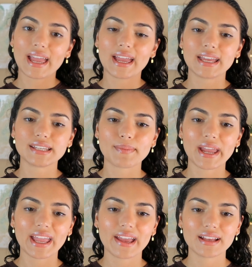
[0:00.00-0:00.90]
And
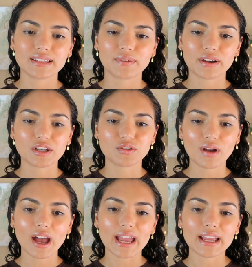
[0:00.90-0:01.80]
my hair is very
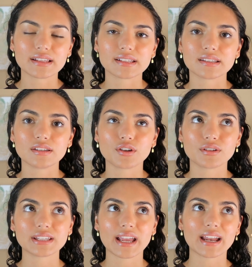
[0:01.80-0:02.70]
dry. You
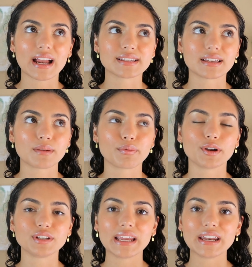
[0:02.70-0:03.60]
could say it has like a
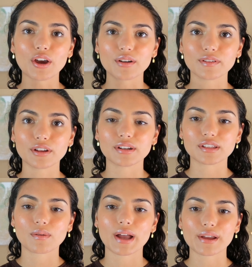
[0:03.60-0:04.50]
protein overload.
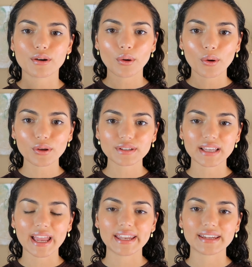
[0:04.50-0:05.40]
It's quite coarse
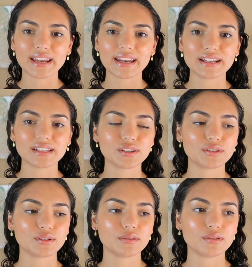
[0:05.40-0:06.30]
and I need
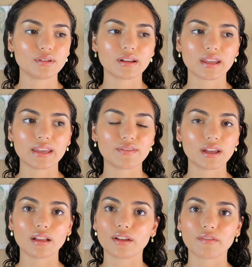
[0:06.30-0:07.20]
to give
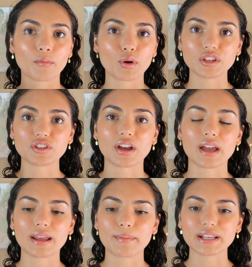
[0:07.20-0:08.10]
it a lot of moisture,
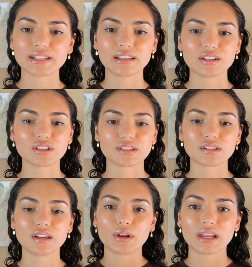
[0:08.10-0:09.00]
and I basically
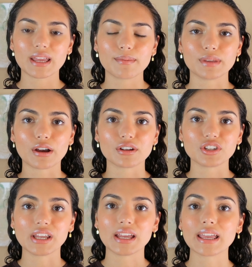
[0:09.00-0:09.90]
just want to keep
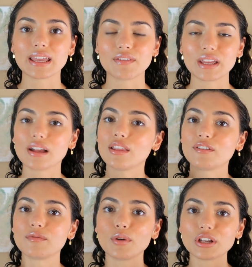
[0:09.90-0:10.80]
nourishing it and giving it a
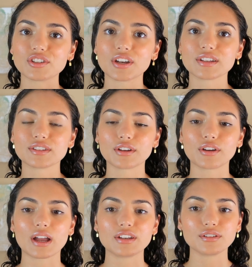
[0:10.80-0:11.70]
lot of moisture. So
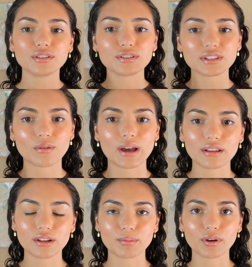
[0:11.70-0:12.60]
I do use quite
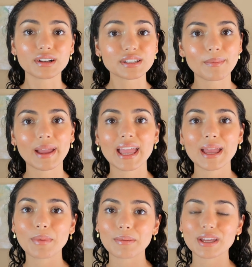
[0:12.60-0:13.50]
a lot of products on my
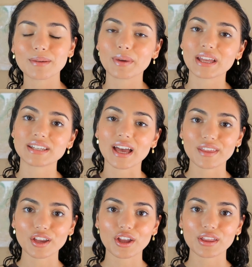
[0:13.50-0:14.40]
hair, maybe compared to
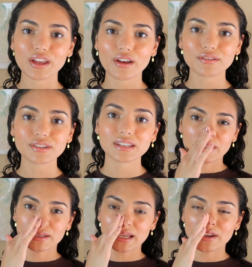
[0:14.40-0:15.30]
other curly girls,
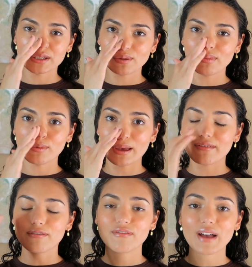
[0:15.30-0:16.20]
because I know some people
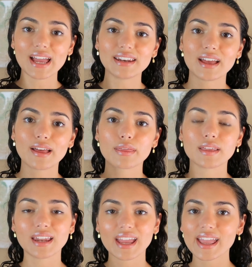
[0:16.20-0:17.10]
have finer,
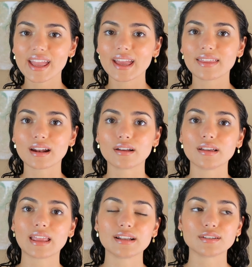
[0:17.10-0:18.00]
thinner hair
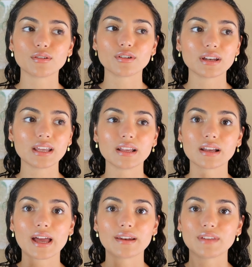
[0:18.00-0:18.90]
that is already
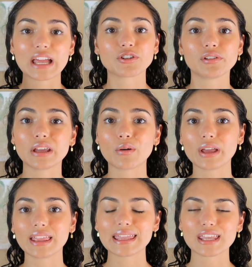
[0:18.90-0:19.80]
kind of naturally
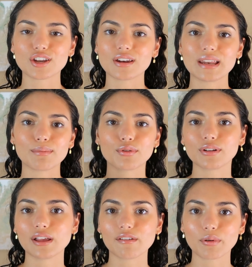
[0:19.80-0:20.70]
oily and they don't need to put
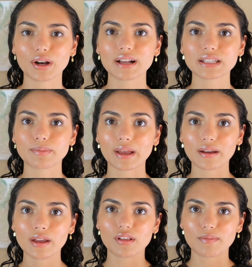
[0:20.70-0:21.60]
a lot of products.
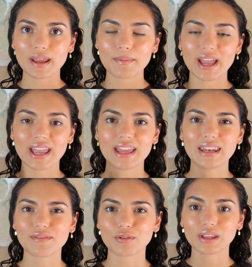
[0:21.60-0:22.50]
But with me, my hair
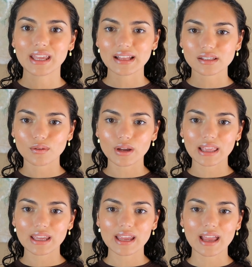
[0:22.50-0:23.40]
never really gets
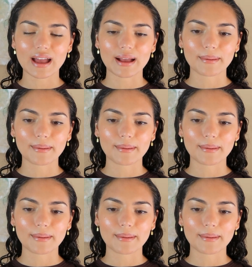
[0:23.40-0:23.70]
oily.